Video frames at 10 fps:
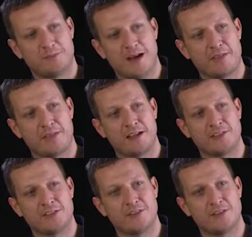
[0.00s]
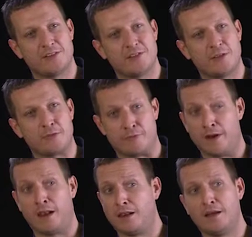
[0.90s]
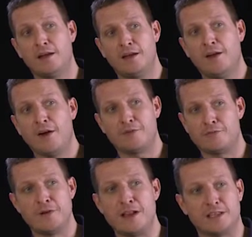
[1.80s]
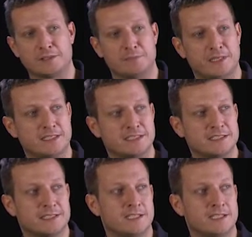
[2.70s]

I think that the thrill of the realism is